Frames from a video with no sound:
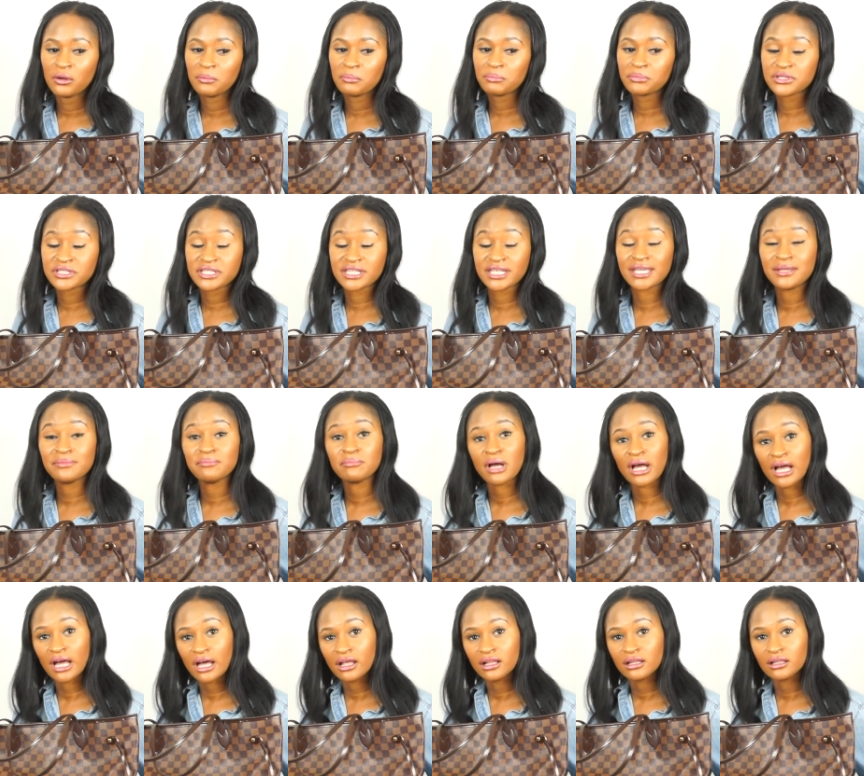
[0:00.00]
Petite
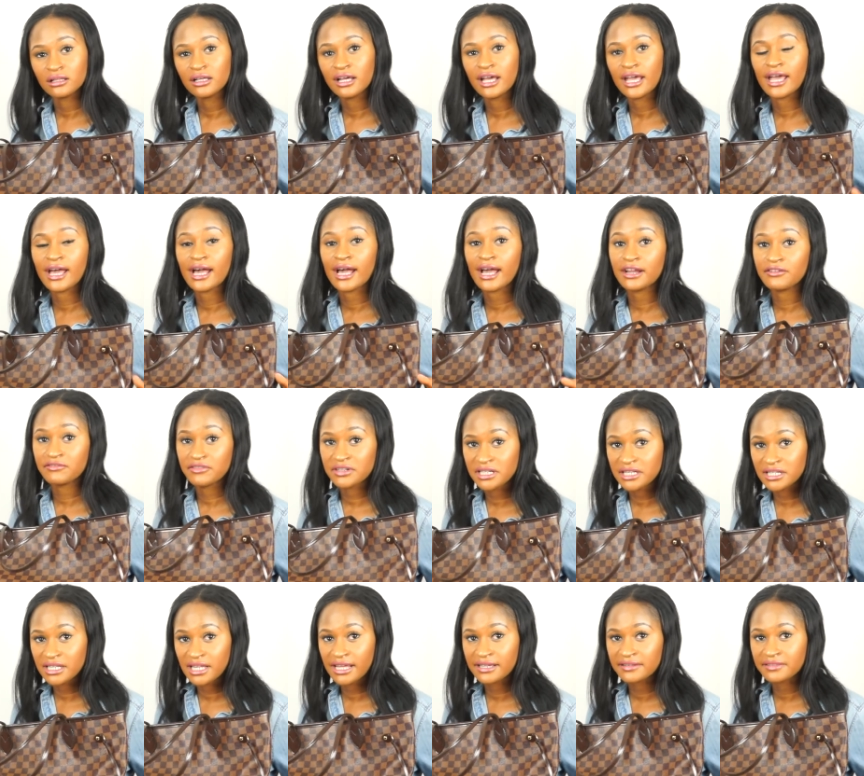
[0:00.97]
Malle. I really
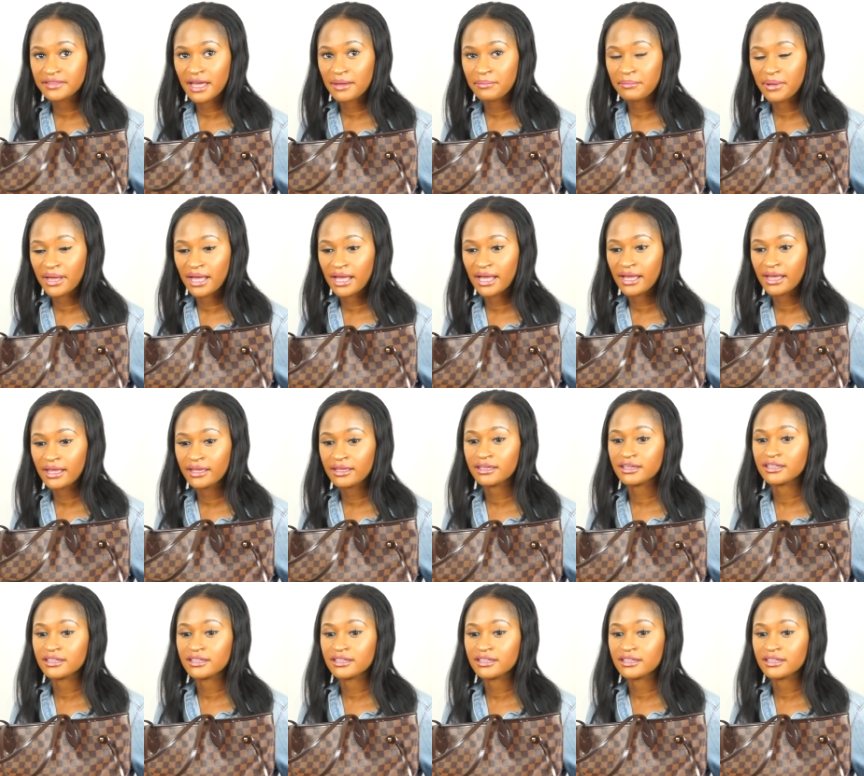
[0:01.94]
like that bag.